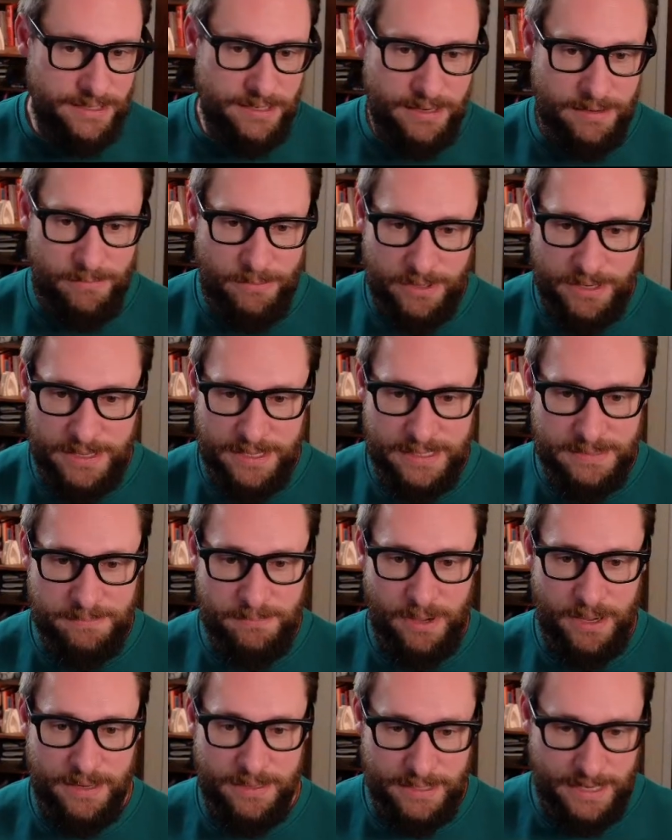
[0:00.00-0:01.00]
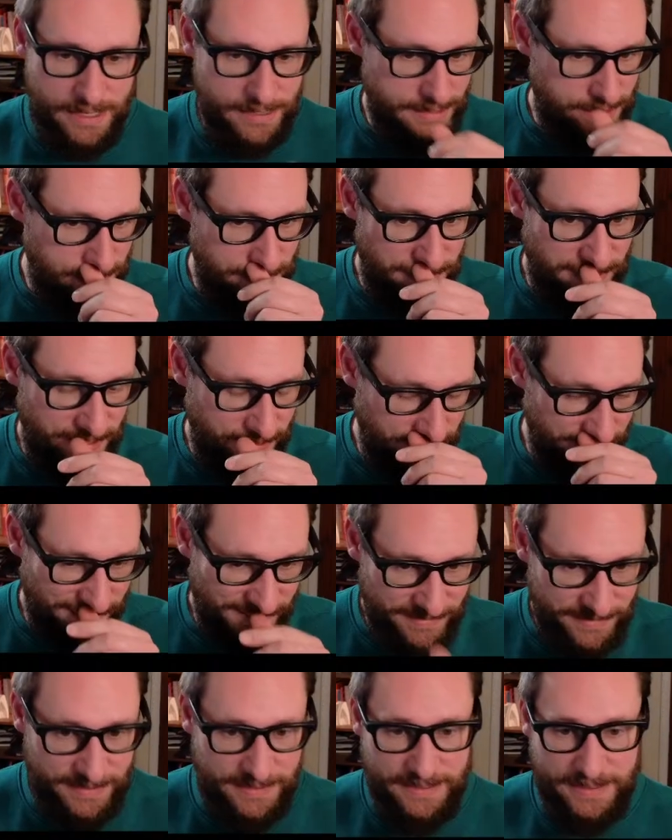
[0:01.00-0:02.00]
You know, one of these might actually be,
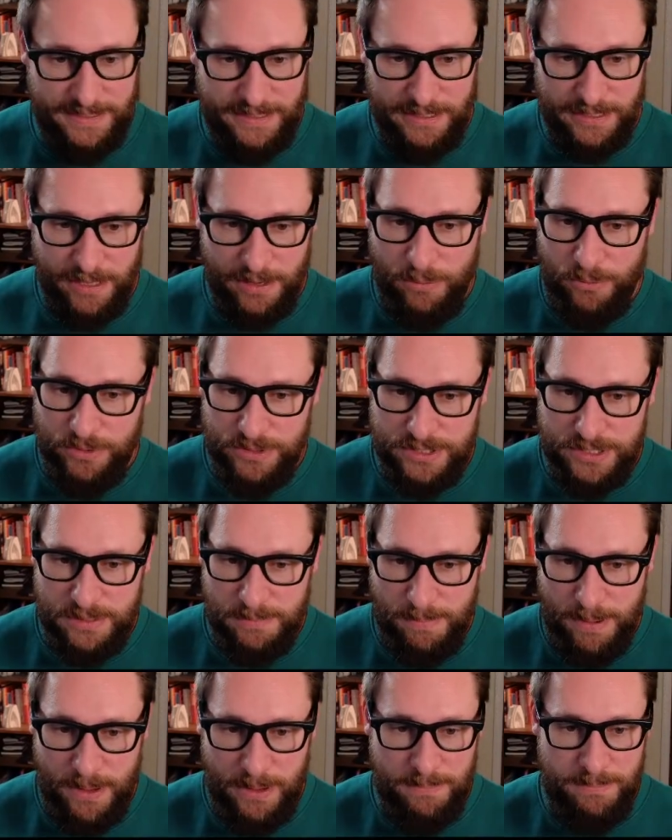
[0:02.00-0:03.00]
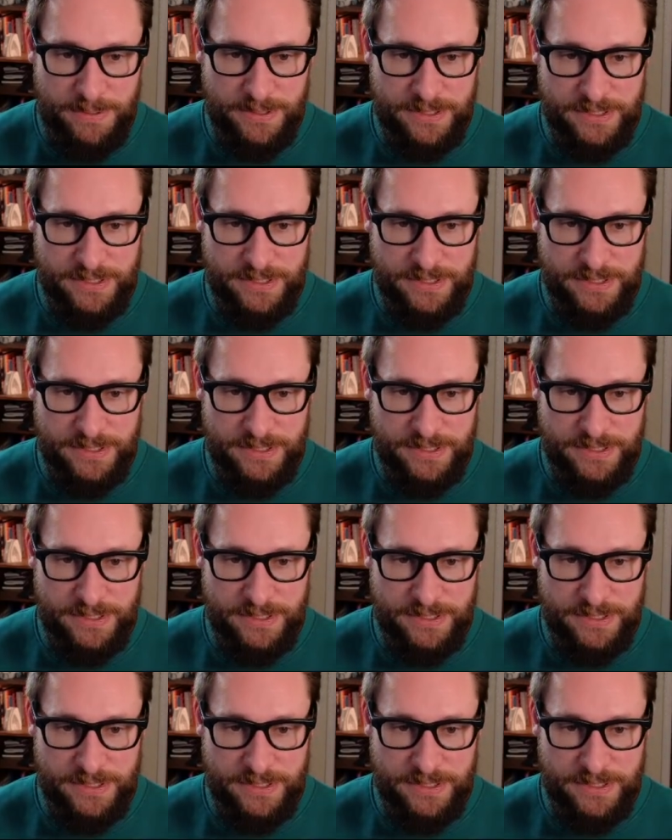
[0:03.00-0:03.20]
you know, what's the purpose